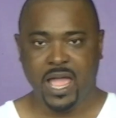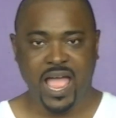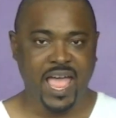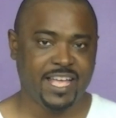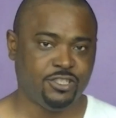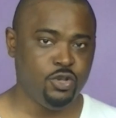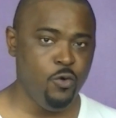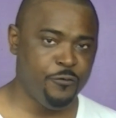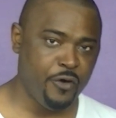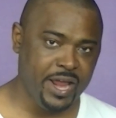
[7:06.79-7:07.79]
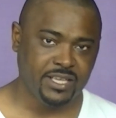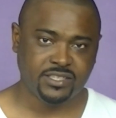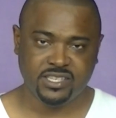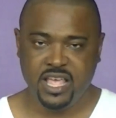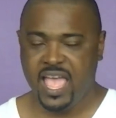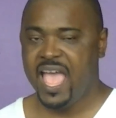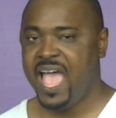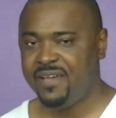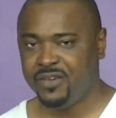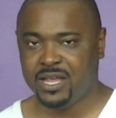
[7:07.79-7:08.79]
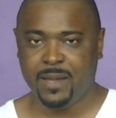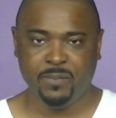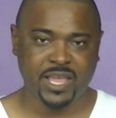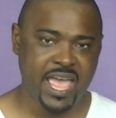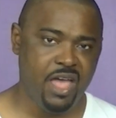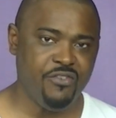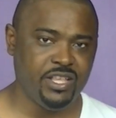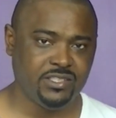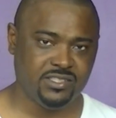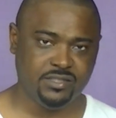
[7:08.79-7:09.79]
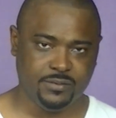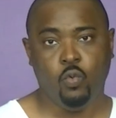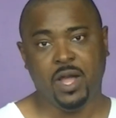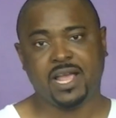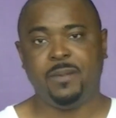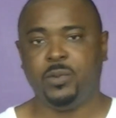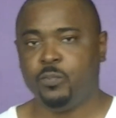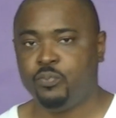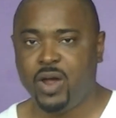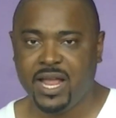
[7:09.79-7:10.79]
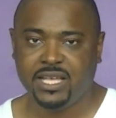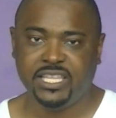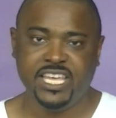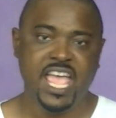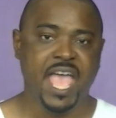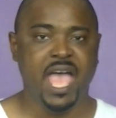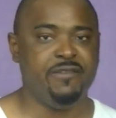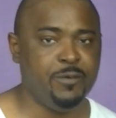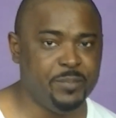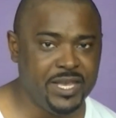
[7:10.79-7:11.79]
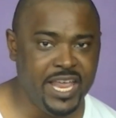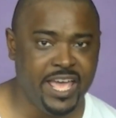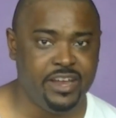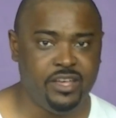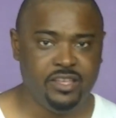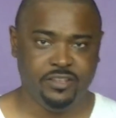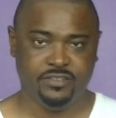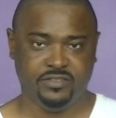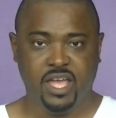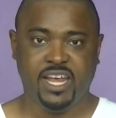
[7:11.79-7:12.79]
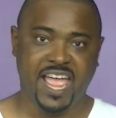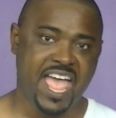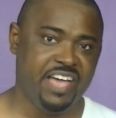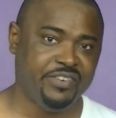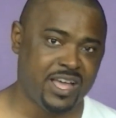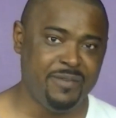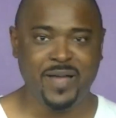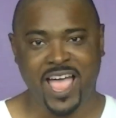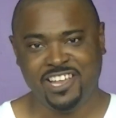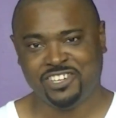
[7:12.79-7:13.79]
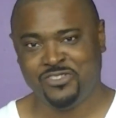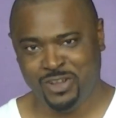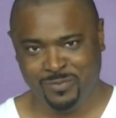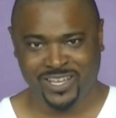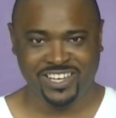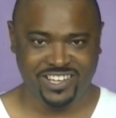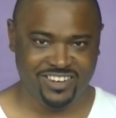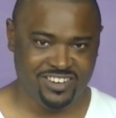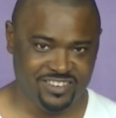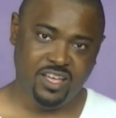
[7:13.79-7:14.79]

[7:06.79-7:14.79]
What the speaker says: I had 2 franks, half a cup of carrots, 1 cup of broccoli, half a banana, and a half a cup of ice cream again.